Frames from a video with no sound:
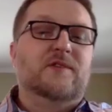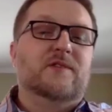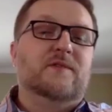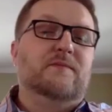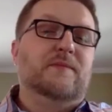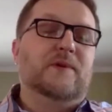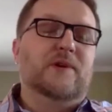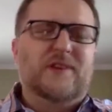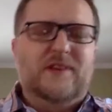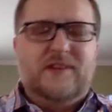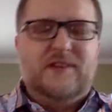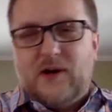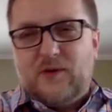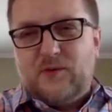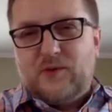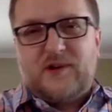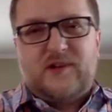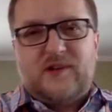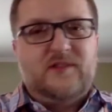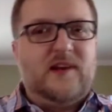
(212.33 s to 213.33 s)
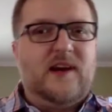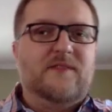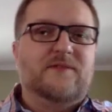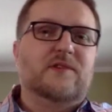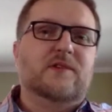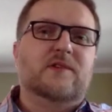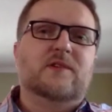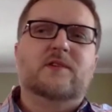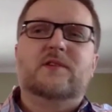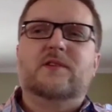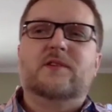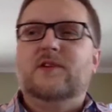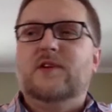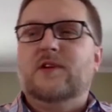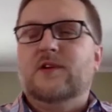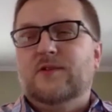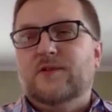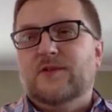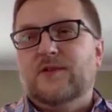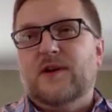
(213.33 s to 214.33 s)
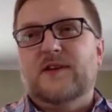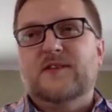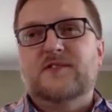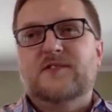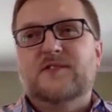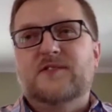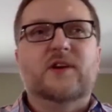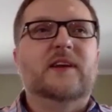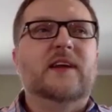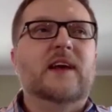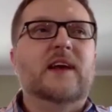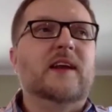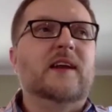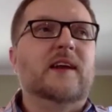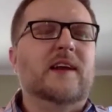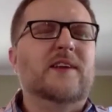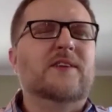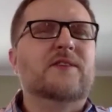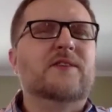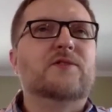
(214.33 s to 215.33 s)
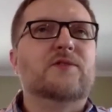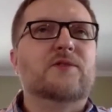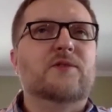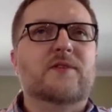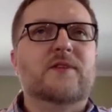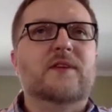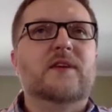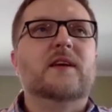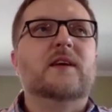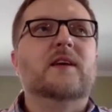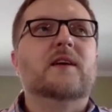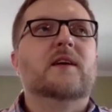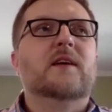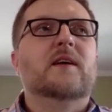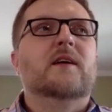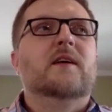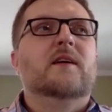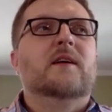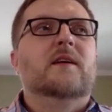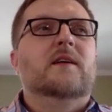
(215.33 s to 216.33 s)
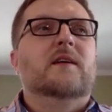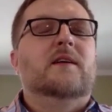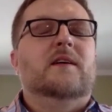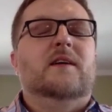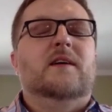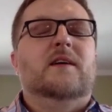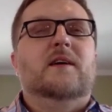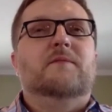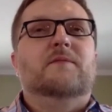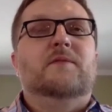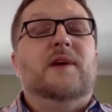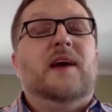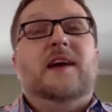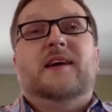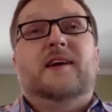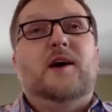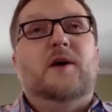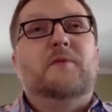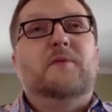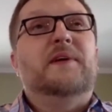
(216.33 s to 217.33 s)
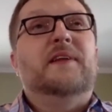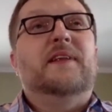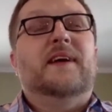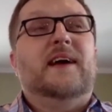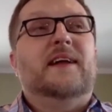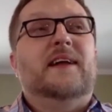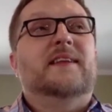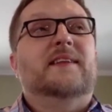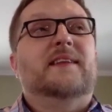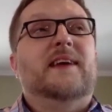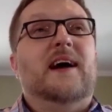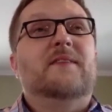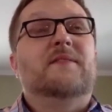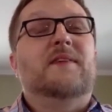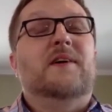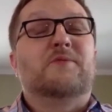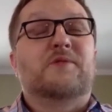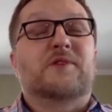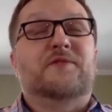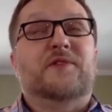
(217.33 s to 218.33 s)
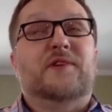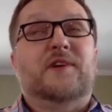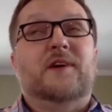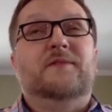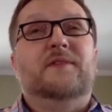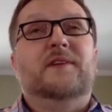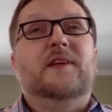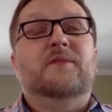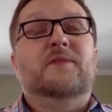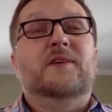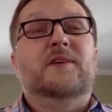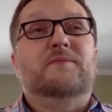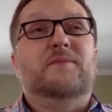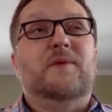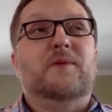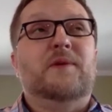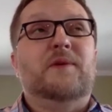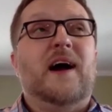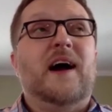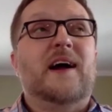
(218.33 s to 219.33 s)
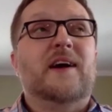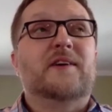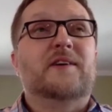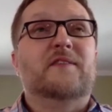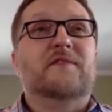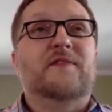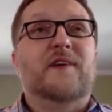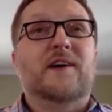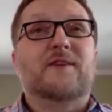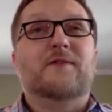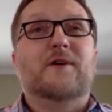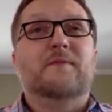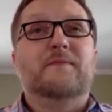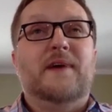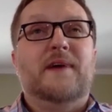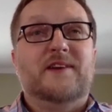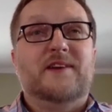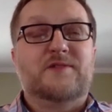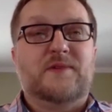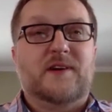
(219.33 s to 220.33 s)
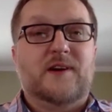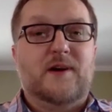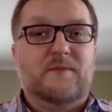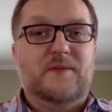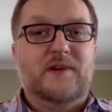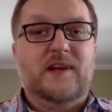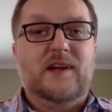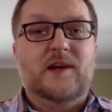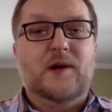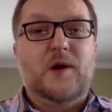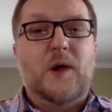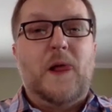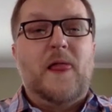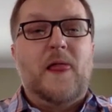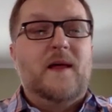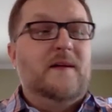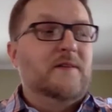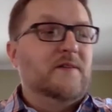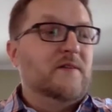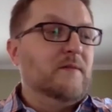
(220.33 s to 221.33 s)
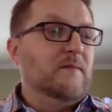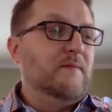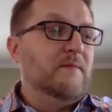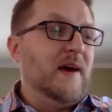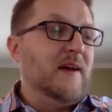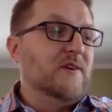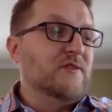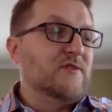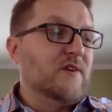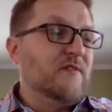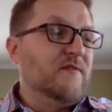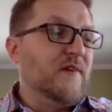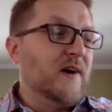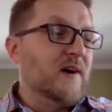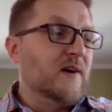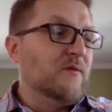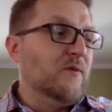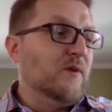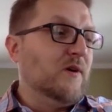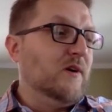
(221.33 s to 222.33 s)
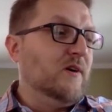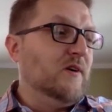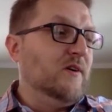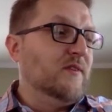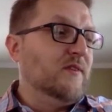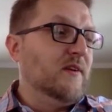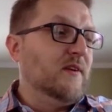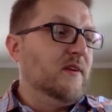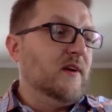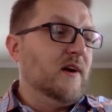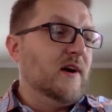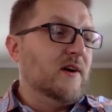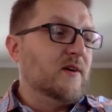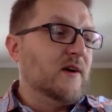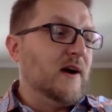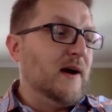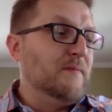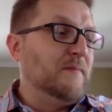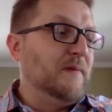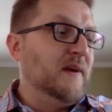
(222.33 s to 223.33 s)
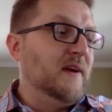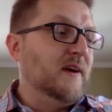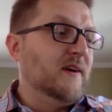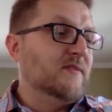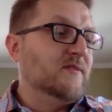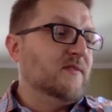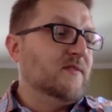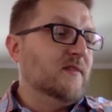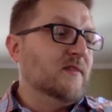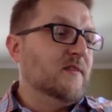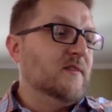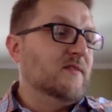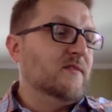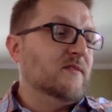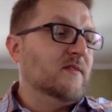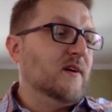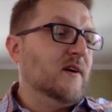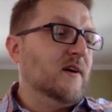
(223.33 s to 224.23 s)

building networks, after, I started getting into the, we had a company that at the time I worked for a company that we hired a firewall management company to manage our firewalls and our IPSs,